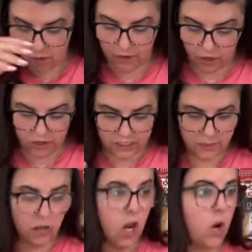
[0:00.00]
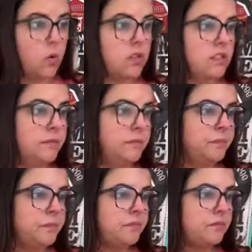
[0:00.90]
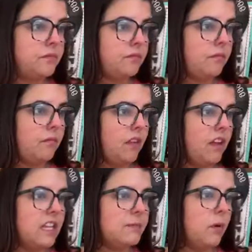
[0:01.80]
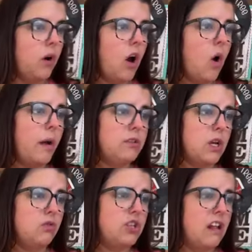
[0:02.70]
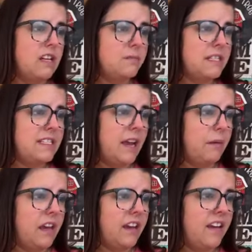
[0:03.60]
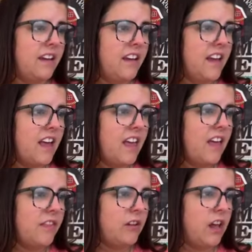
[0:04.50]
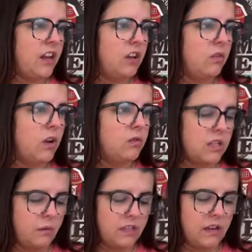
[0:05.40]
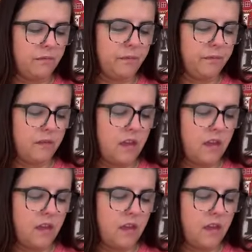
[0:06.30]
Oh my goodness, my nose. It's pouring. Oh, I'm so jealous, Miss Debbie. They're letting you know someone is up.